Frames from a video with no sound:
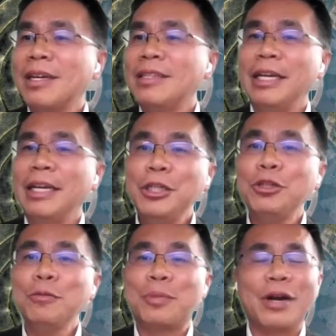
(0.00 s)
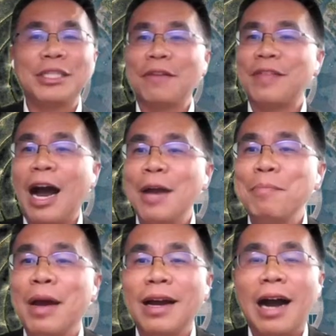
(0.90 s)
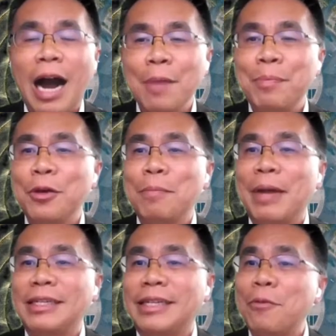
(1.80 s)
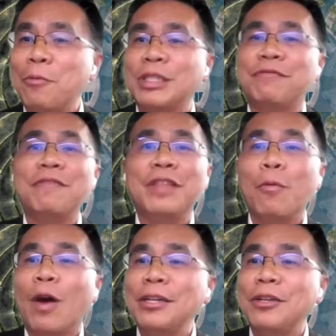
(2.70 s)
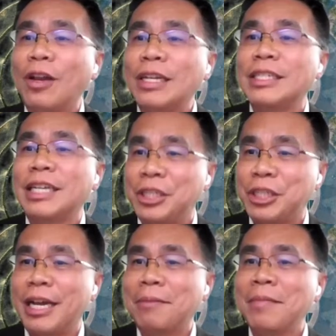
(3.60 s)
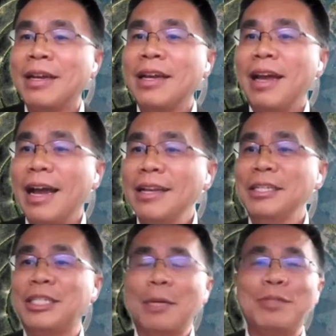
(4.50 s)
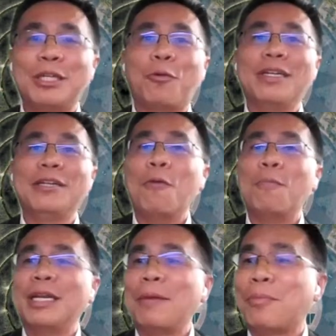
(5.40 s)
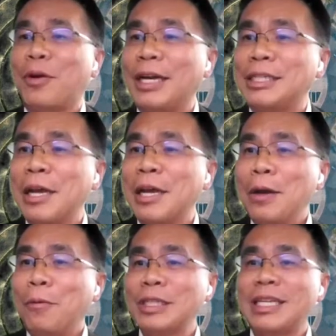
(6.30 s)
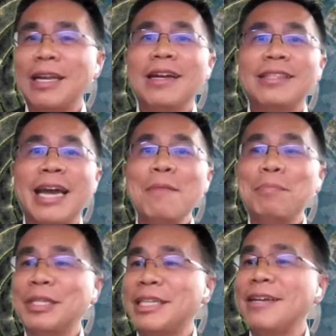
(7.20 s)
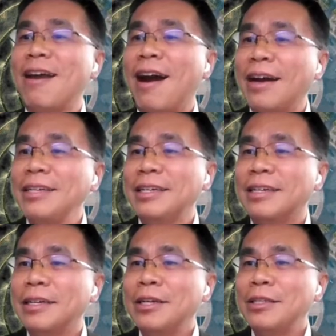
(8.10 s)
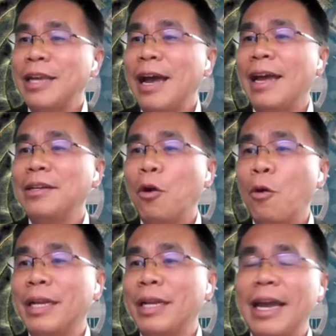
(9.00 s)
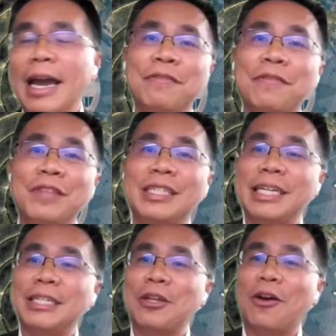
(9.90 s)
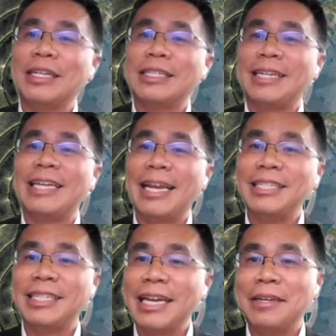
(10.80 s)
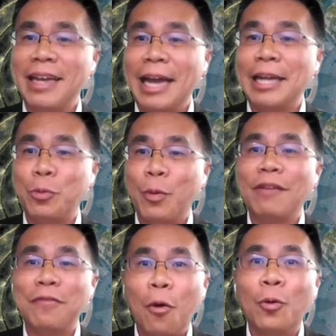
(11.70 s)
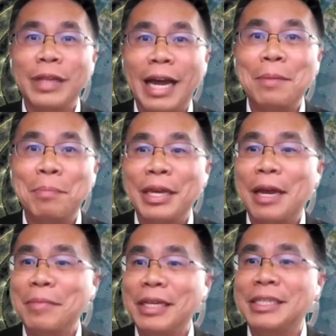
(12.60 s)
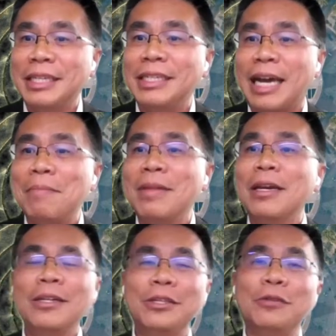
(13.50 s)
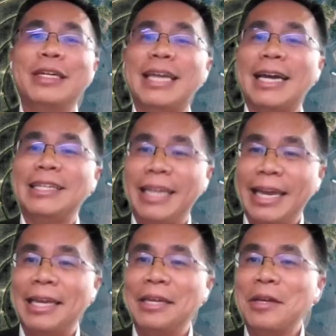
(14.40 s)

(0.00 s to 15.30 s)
The issue price of the IPO back then was $51 a share, and the subsequent opening price was 10% higher, at opening at $56.10 at 12:09 p.m. Eastern Time during that day.